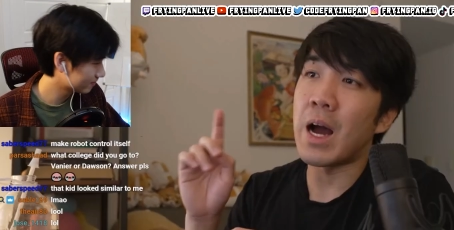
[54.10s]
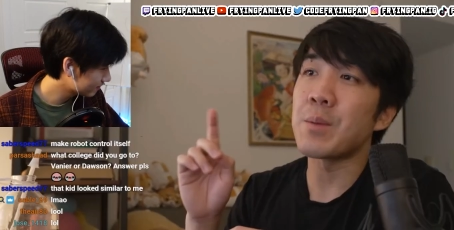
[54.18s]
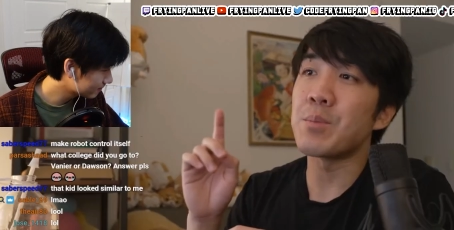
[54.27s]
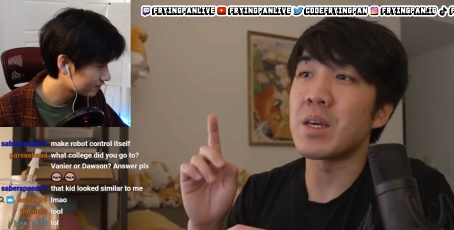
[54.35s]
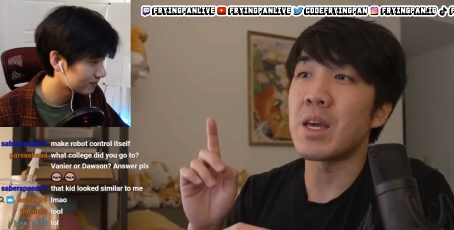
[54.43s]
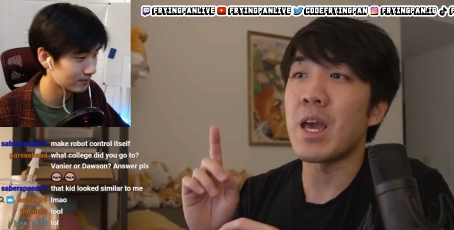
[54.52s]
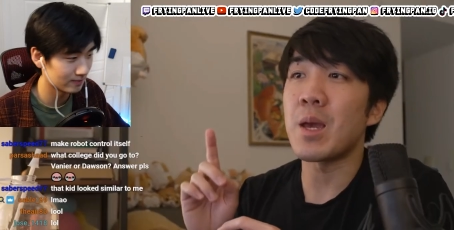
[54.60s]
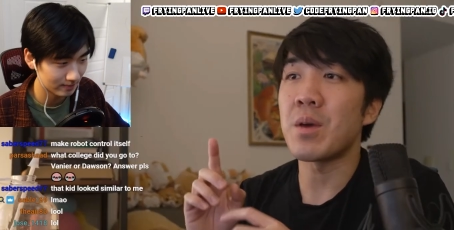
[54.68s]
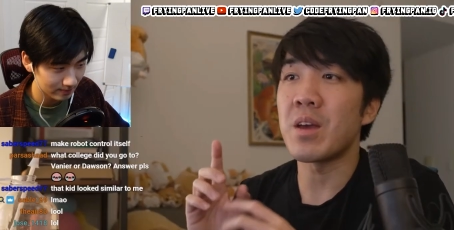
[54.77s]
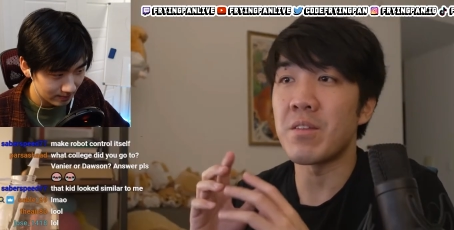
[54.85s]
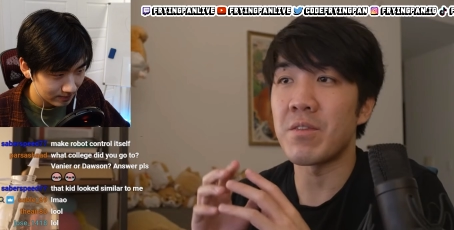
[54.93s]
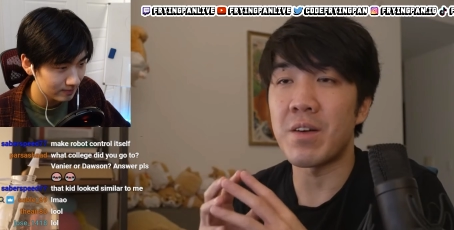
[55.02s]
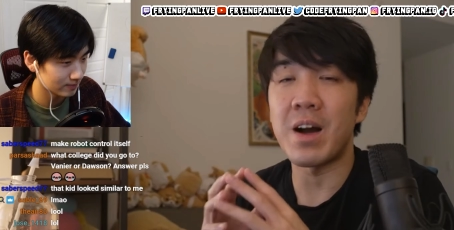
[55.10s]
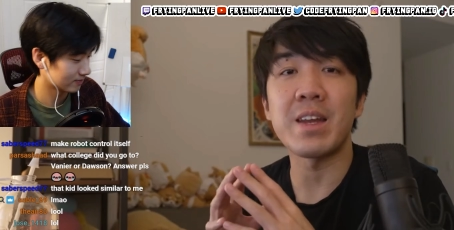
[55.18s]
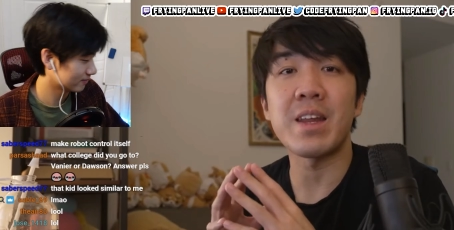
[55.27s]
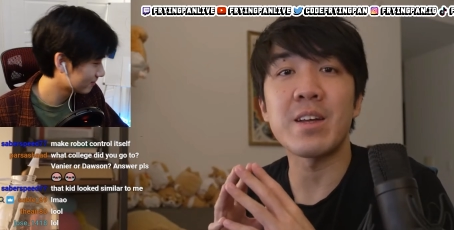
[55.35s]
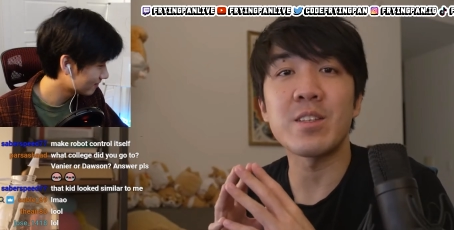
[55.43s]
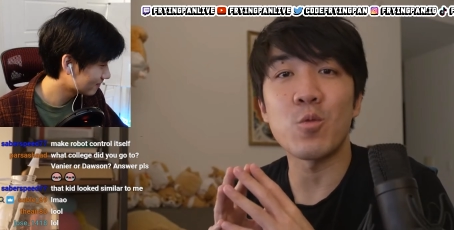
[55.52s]
Speaker 1: I became a
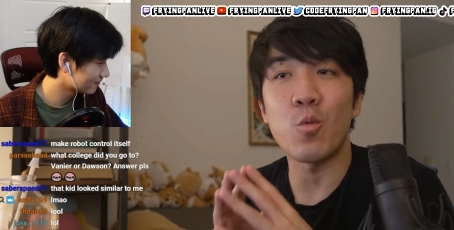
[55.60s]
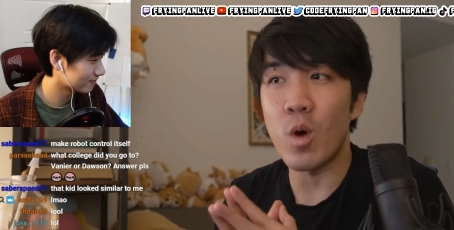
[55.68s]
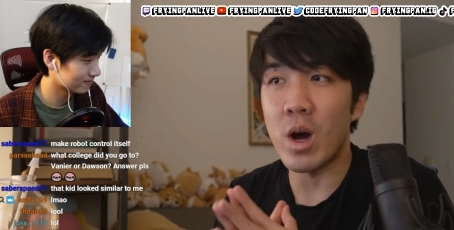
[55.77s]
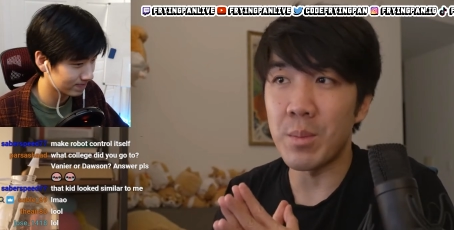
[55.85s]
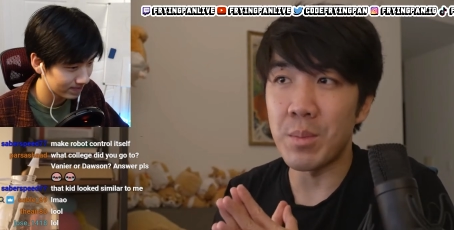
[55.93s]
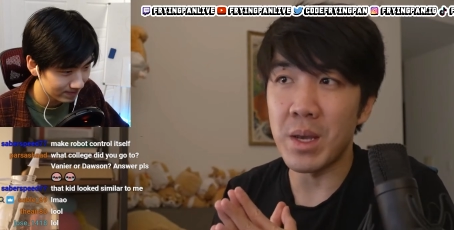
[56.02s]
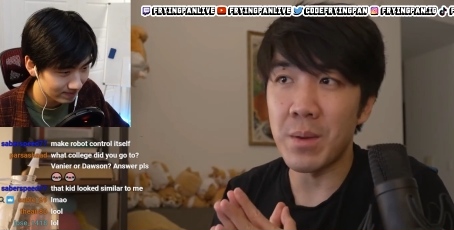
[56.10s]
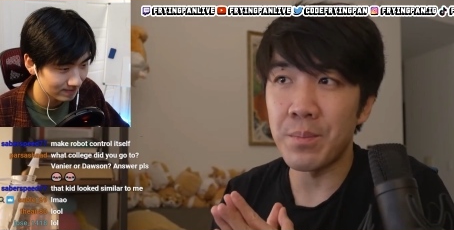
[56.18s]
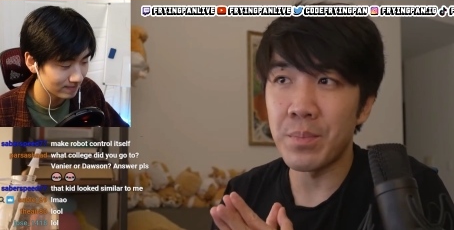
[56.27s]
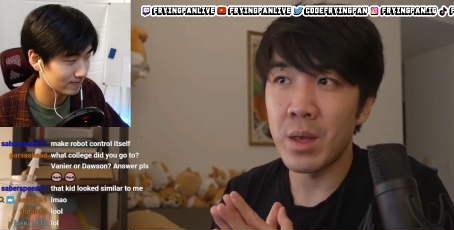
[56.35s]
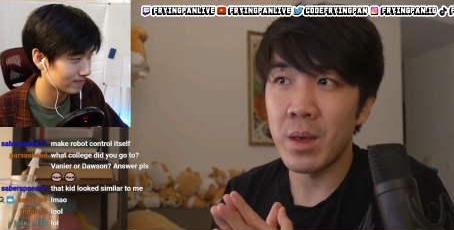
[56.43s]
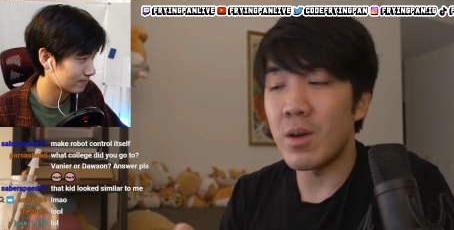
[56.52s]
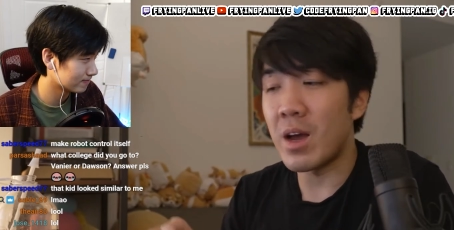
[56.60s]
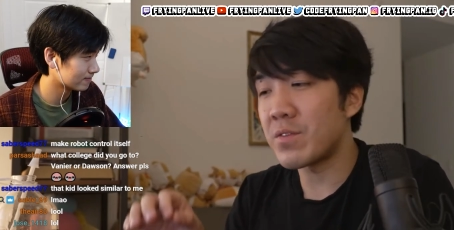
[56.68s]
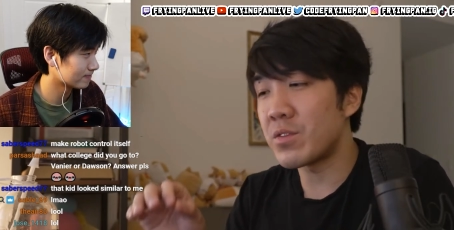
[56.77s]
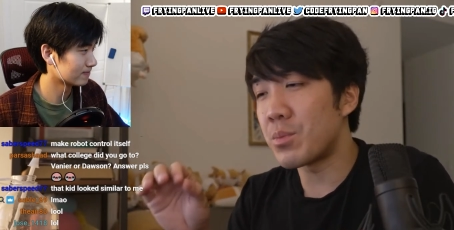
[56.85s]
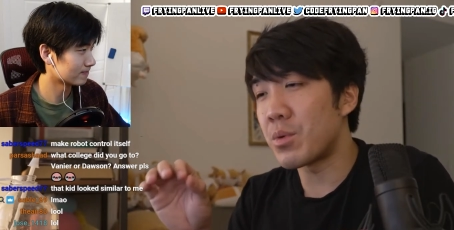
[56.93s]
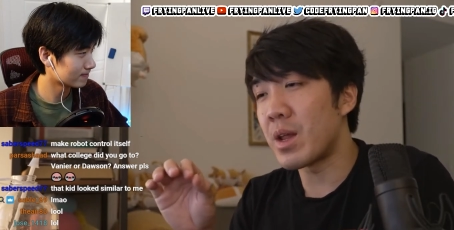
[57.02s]
finance wannabe. You have
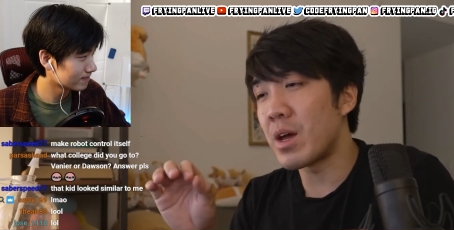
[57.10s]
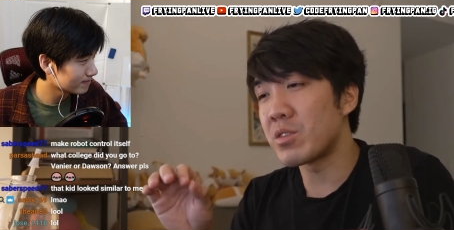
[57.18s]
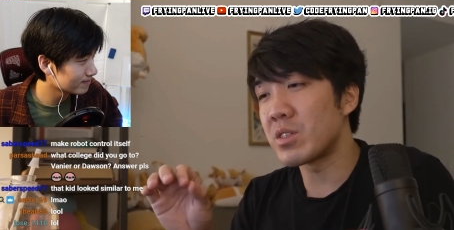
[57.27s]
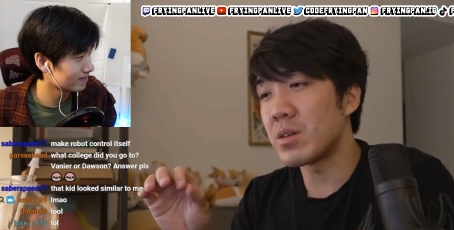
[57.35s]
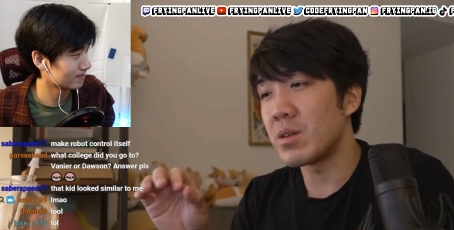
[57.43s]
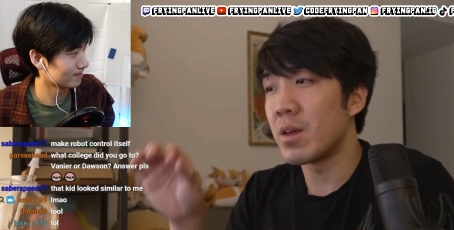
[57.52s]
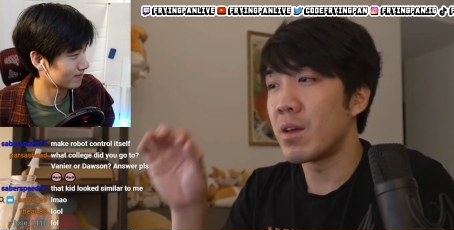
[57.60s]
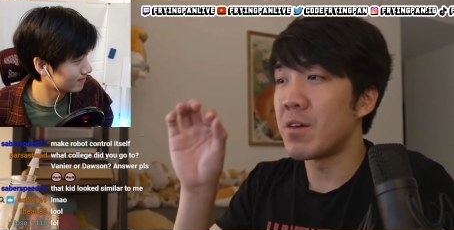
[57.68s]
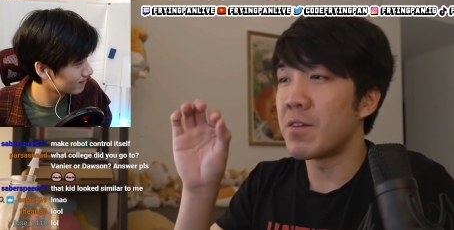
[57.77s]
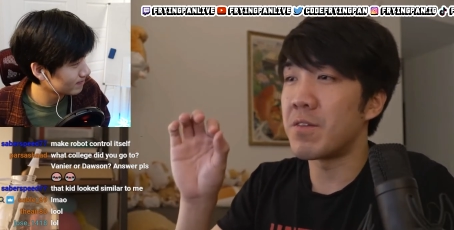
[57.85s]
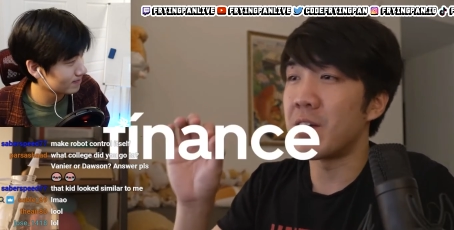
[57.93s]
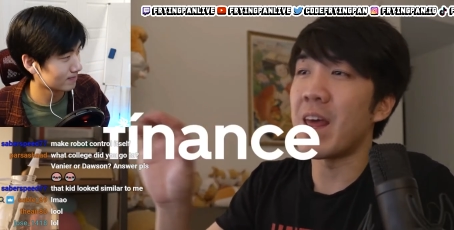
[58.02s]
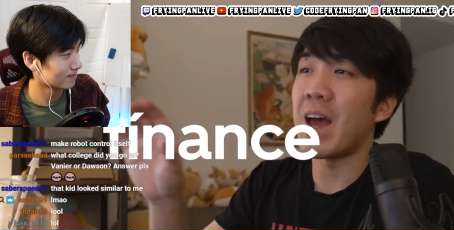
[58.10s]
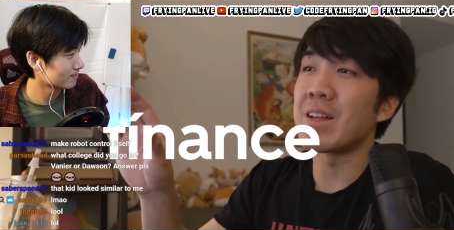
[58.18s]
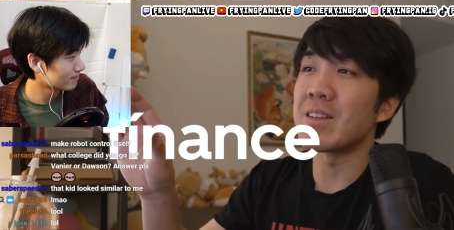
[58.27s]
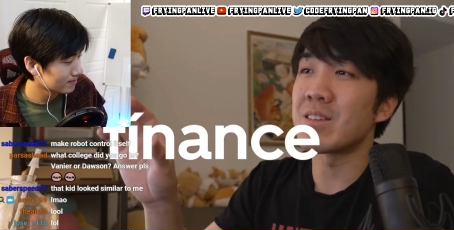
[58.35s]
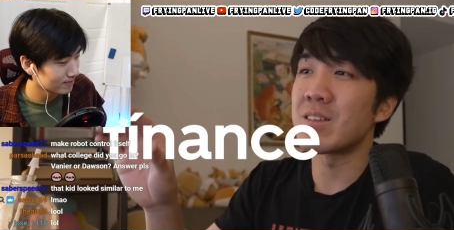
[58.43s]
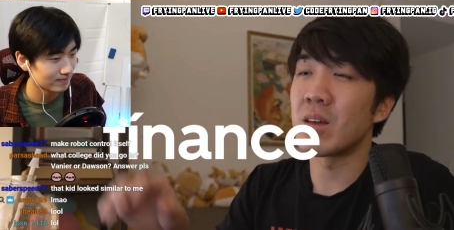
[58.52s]
to pronounce it
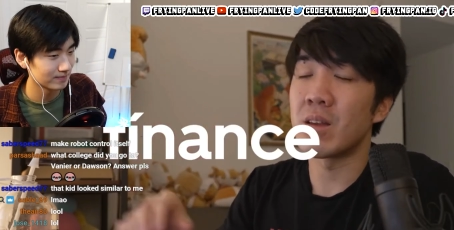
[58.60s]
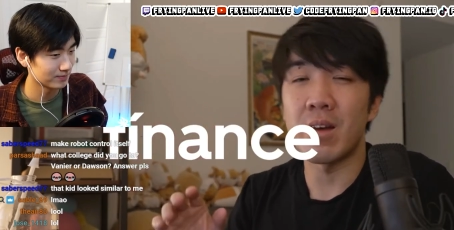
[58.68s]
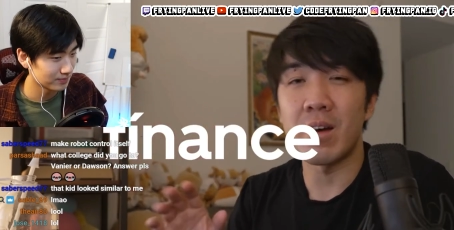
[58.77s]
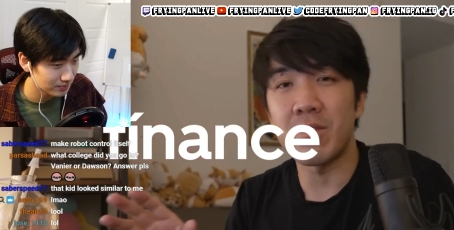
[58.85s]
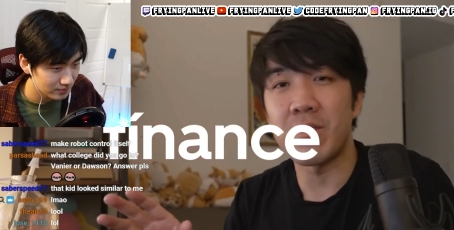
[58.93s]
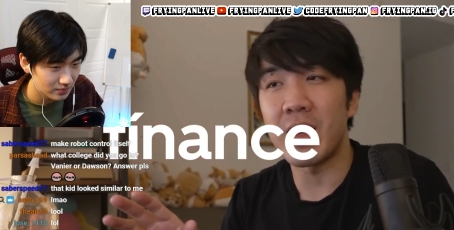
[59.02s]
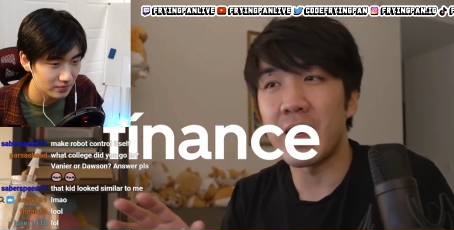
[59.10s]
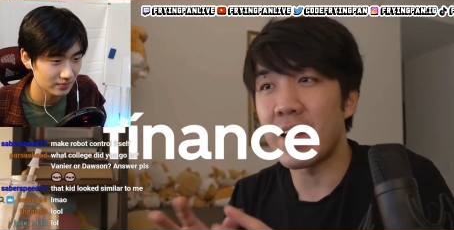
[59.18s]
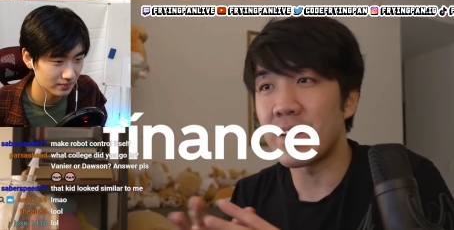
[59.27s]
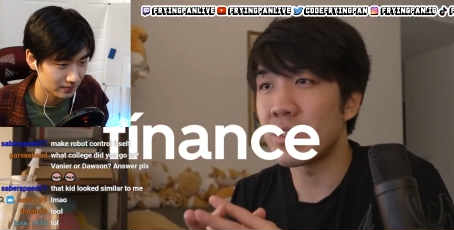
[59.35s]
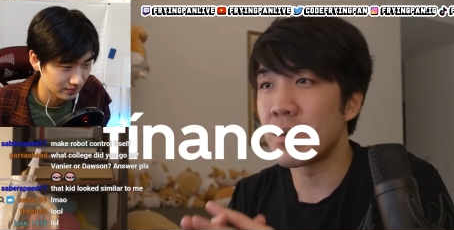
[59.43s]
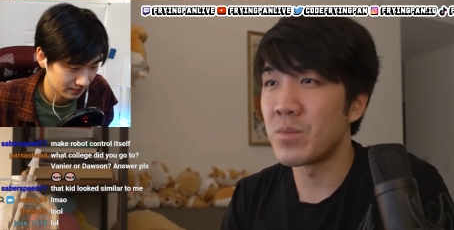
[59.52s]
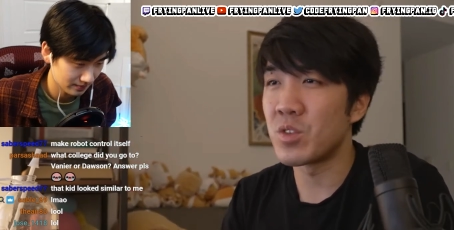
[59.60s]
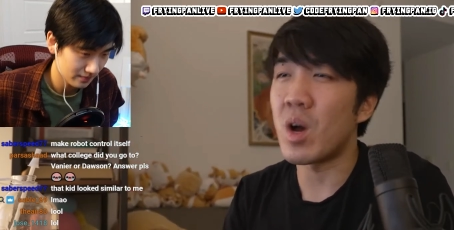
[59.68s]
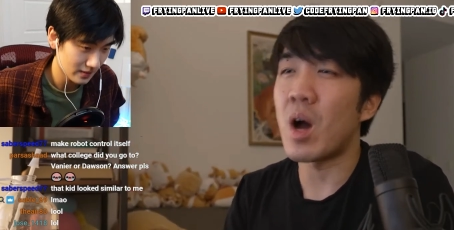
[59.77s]
finance, not finance. So